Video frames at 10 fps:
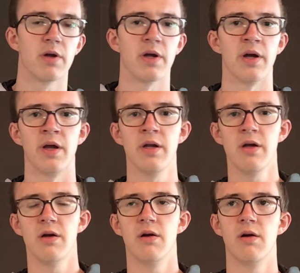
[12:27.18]
Okay,
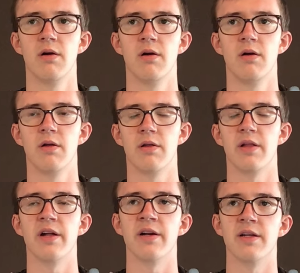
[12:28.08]

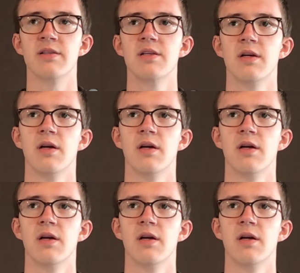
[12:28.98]
there it is.